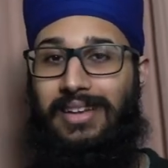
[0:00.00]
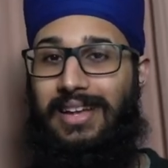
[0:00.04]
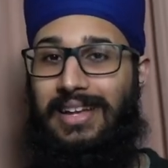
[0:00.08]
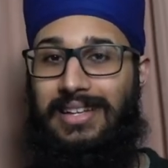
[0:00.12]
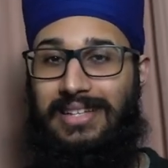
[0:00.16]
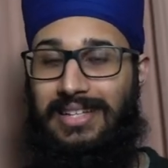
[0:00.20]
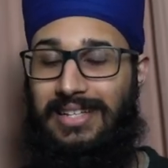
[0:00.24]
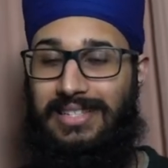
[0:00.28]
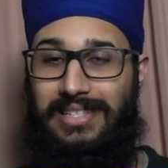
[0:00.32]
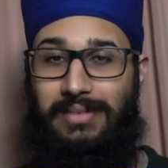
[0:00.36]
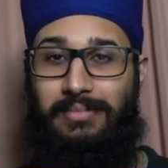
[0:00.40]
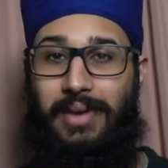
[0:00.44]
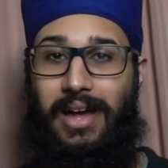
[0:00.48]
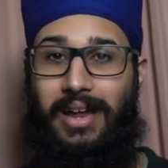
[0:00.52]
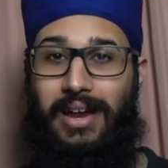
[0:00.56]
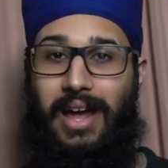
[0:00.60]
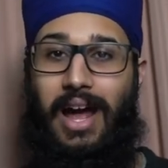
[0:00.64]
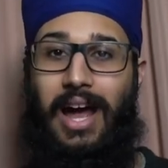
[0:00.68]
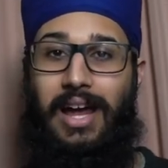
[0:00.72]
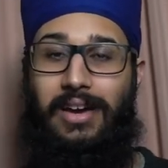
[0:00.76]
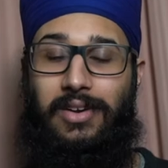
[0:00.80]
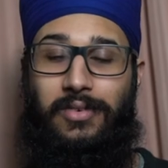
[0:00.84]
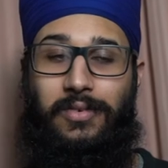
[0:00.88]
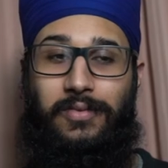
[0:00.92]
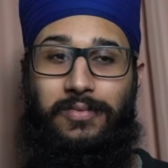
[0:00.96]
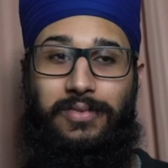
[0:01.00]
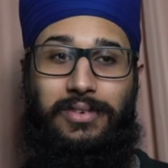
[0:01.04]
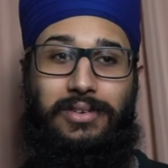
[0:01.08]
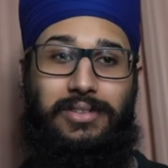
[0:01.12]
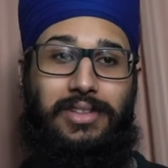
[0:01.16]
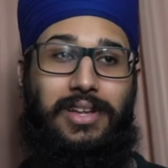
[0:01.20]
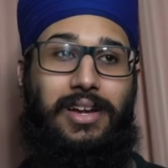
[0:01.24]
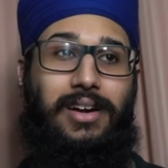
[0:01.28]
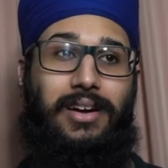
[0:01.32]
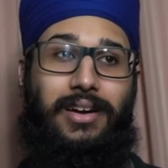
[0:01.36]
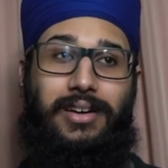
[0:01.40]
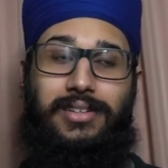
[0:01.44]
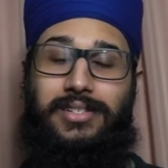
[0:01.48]
It doesn't matter. I don't feel
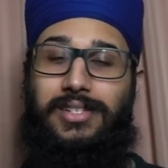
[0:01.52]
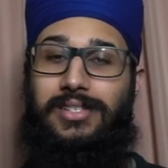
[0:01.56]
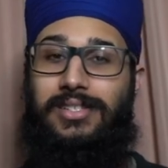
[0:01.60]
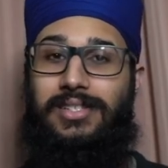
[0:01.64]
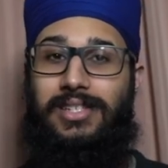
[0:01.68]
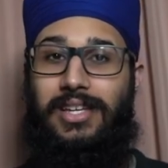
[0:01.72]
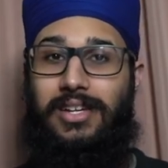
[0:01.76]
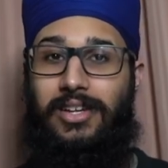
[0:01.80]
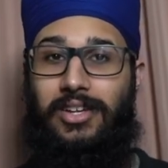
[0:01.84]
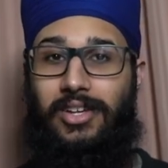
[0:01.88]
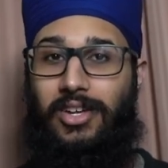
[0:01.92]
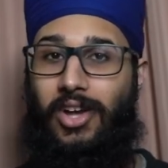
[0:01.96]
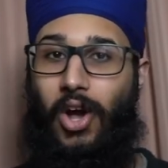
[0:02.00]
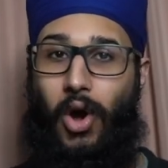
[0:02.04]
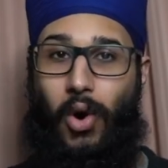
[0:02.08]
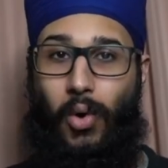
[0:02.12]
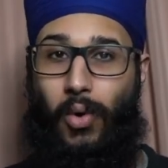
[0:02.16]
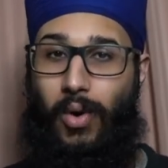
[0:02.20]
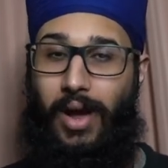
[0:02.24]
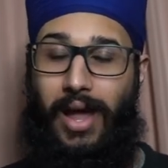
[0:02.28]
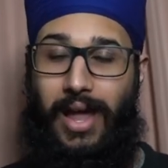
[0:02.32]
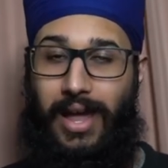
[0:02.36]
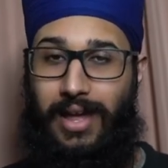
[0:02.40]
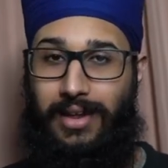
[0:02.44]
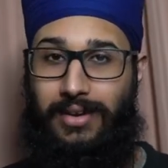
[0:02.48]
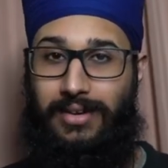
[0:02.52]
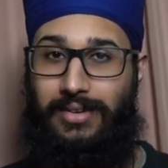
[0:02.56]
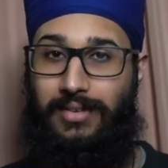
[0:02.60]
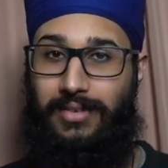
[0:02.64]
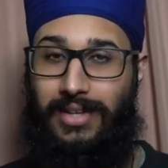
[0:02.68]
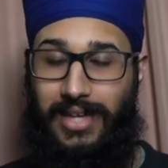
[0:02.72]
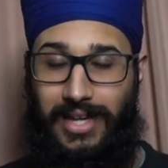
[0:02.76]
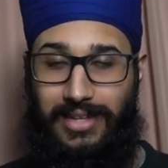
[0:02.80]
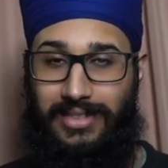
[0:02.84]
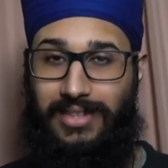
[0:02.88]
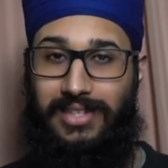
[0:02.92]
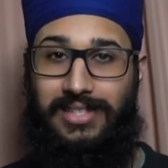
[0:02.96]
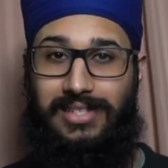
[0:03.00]
the urgency to go and
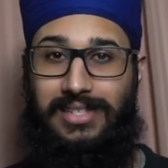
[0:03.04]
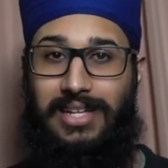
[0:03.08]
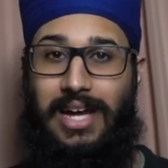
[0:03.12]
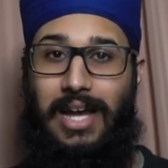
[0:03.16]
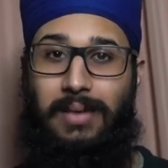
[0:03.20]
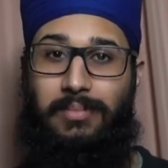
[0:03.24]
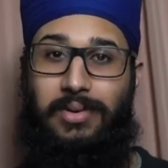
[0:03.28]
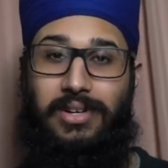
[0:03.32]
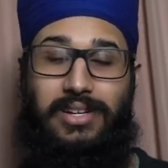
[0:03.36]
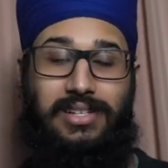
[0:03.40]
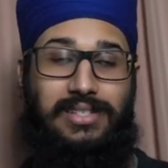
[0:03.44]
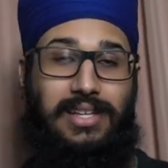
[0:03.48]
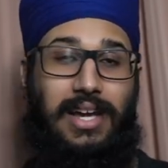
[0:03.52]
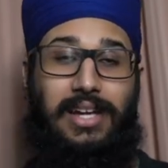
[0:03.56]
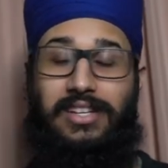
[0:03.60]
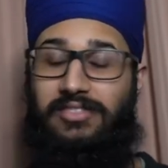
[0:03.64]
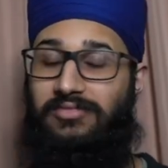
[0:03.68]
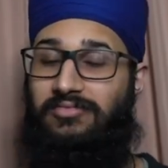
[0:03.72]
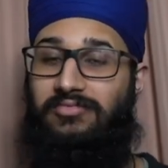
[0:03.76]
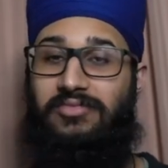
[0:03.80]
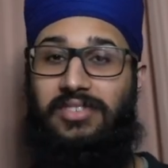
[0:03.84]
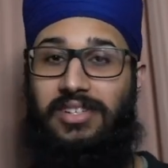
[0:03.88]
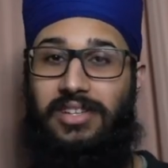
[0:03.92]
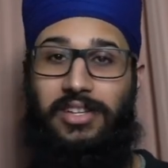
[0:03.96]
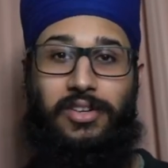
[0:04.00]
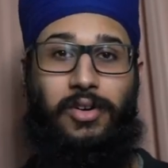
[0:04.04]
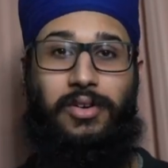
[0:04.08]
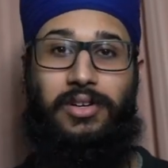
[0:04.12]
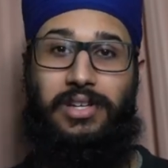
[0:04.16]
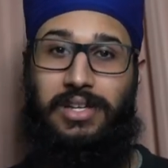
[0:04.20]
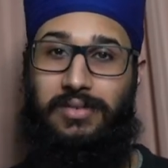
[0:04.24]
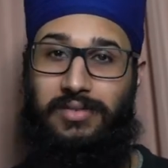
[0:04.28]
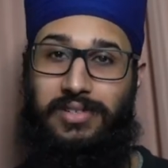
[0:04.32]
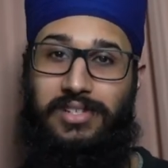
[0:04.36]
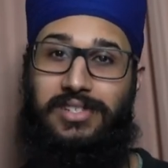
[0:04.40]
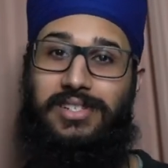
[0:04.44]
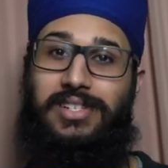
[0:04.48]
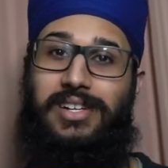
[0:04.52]
get the sniper because I really don't
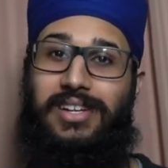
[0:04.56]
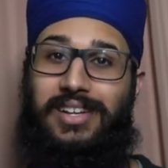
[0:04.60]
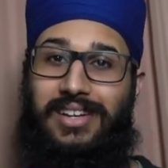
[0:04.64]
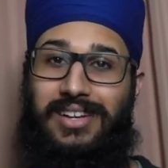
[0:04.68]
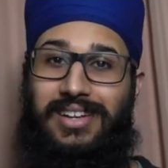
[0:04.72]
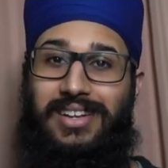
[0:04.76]
give a shit.